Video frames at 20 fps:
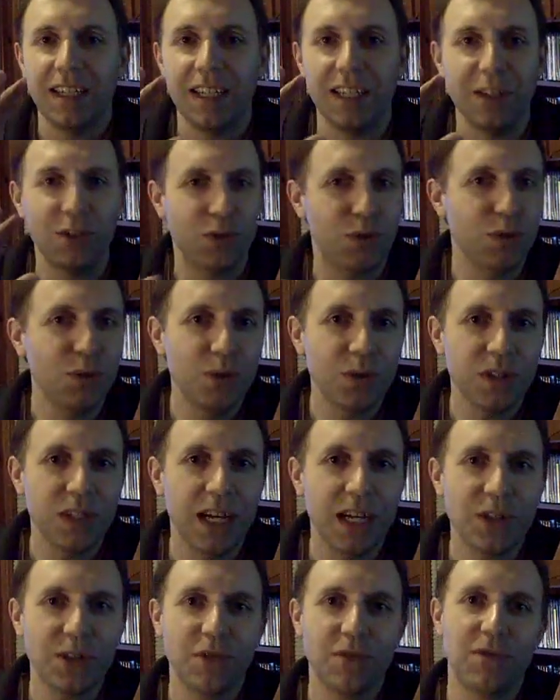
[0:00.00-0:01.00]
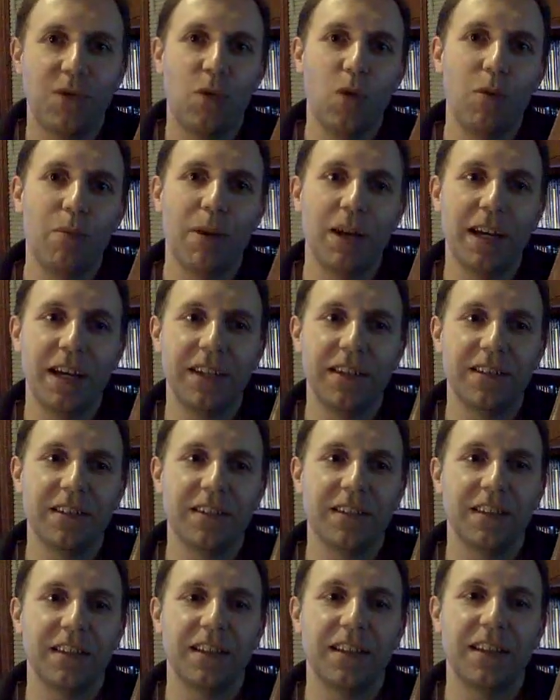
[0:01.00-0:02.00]
in true slasher format,
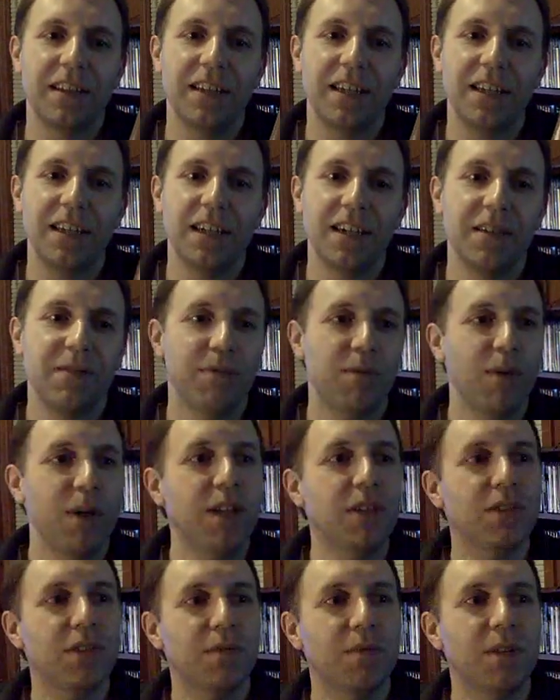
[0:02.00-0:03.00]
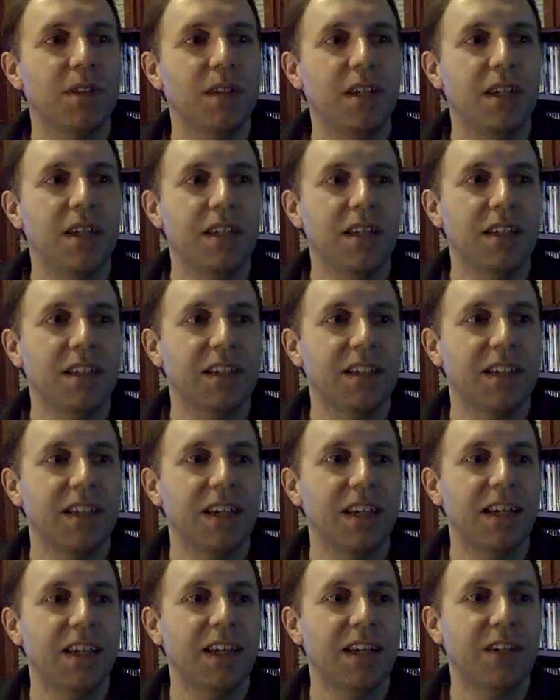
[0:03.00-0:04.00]
the uh, friends of the
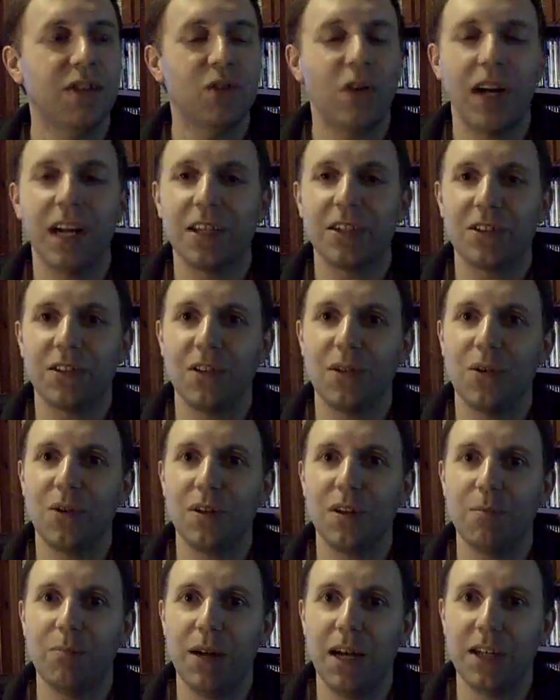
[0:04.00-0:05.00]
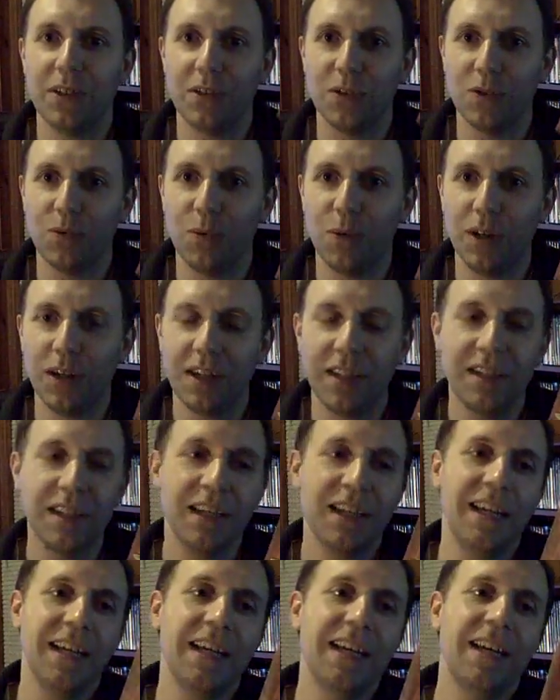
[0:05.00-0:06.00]
uh, track star that passes away
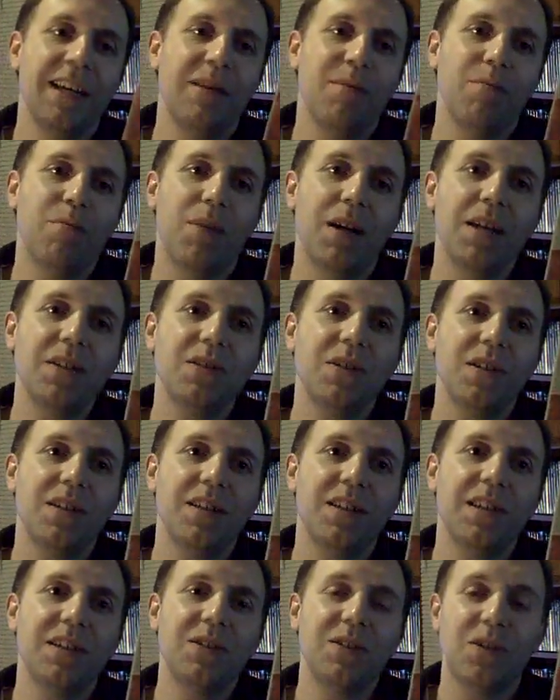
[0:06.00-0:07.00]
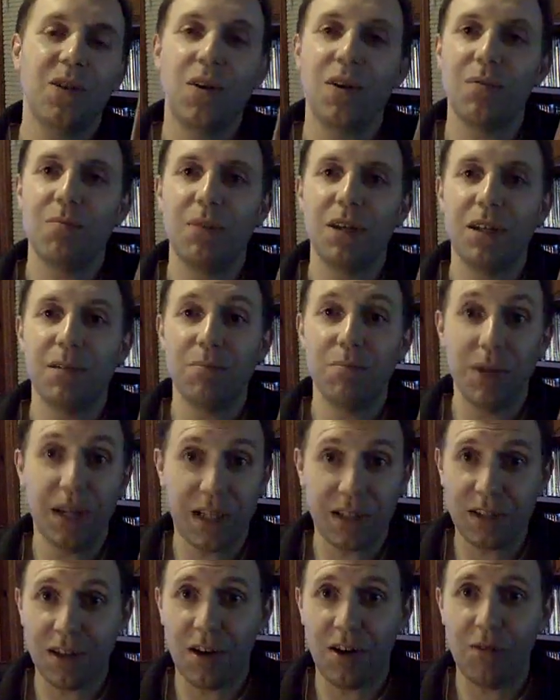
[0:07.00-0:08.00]
basically start being
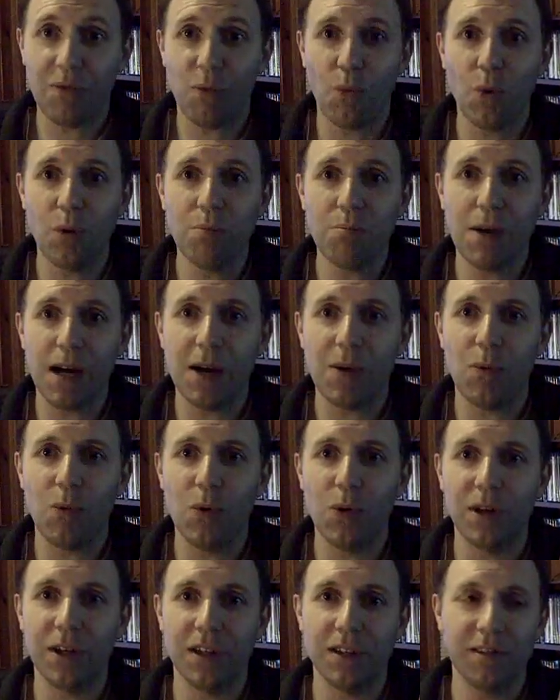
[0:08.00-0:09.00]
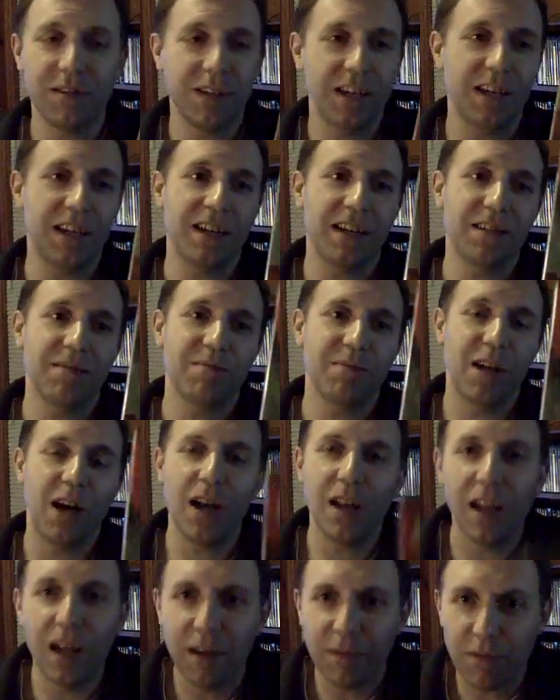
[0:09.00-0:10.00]
picked off one by one, uh, a
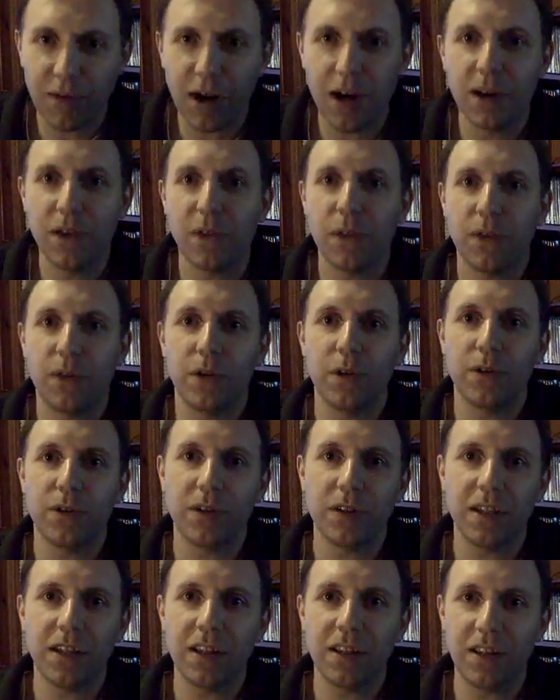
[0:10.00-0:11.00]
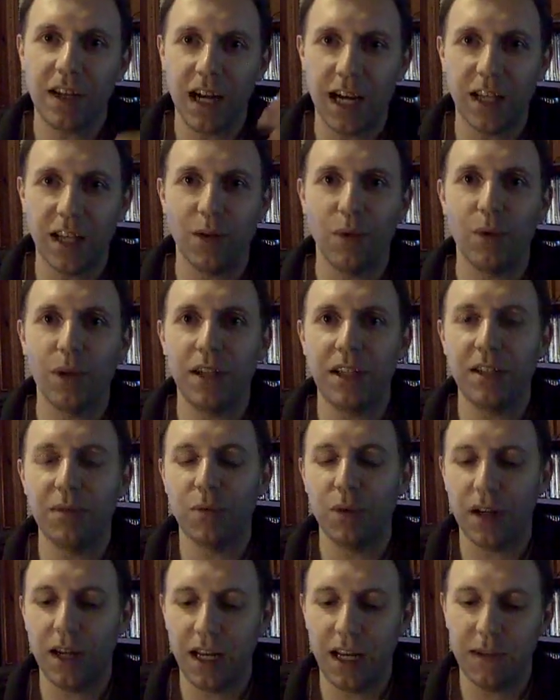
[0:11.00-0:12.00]
la Friday the 13th, Halloween,
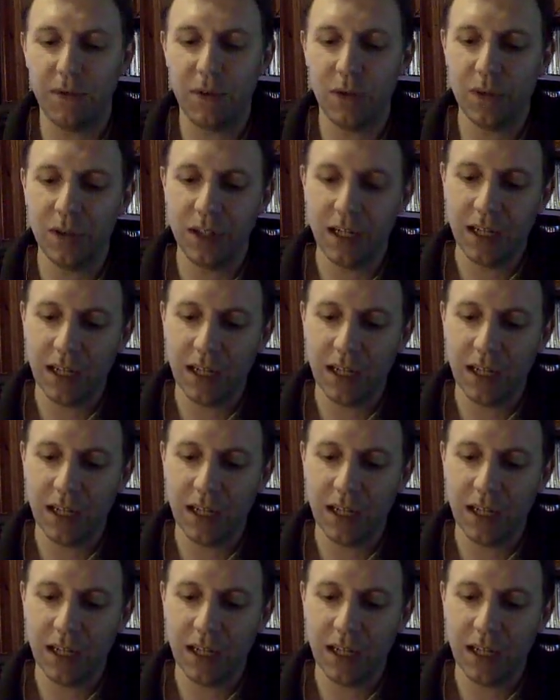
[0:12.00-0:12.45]
what have you.